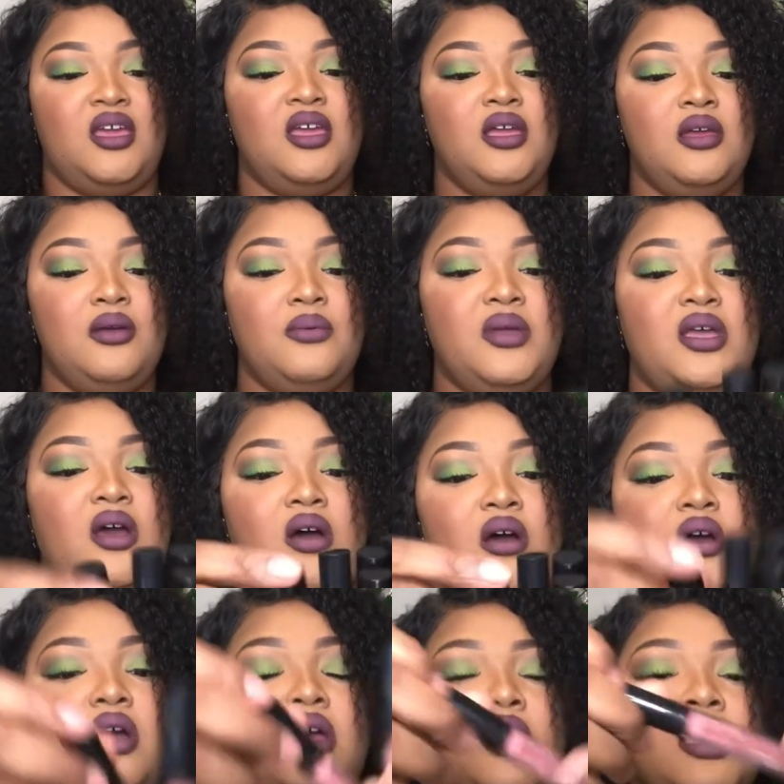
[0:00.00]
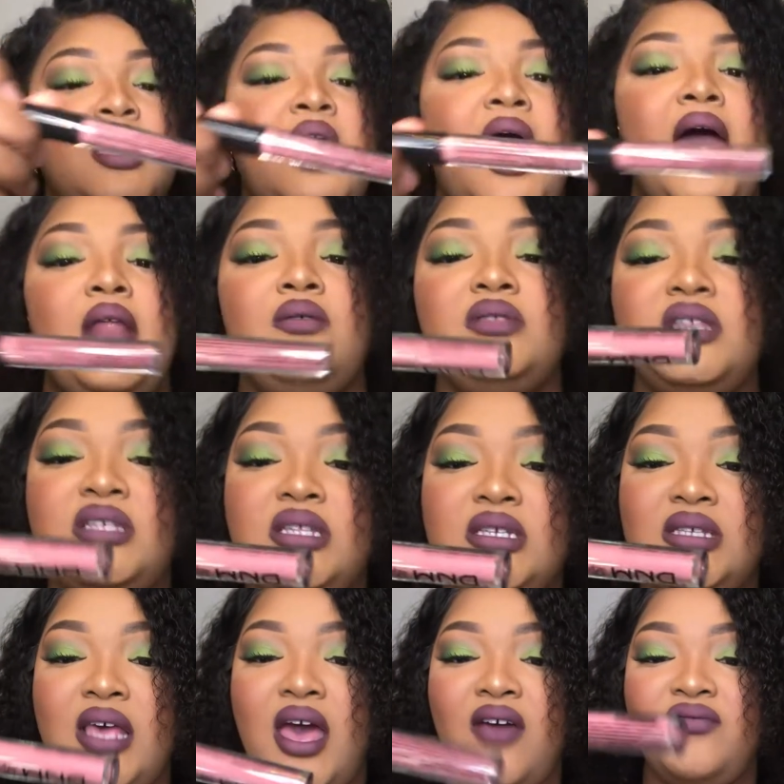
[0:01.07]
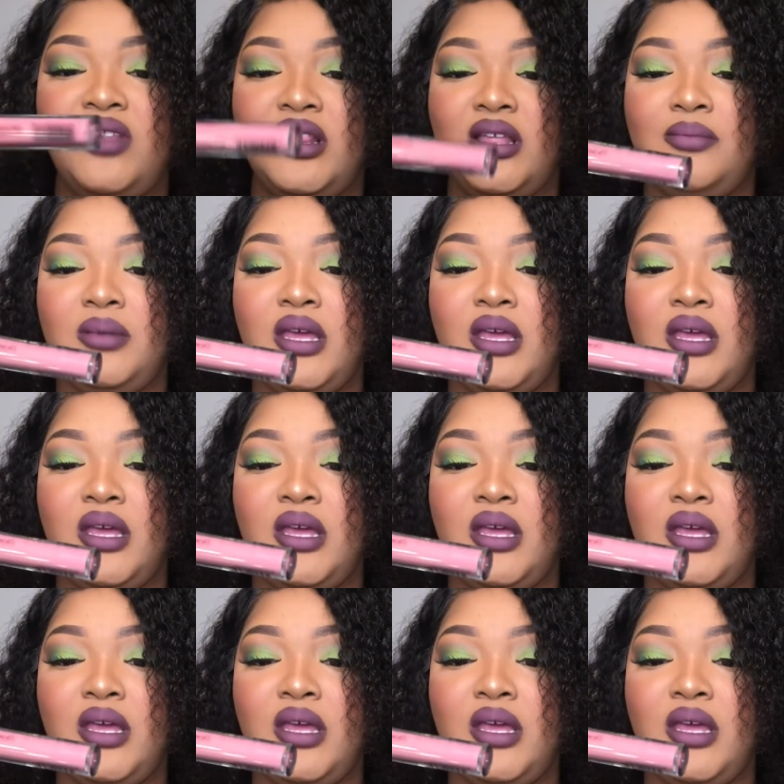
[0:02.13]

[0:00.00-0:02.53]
Here we are. I don't think these have lip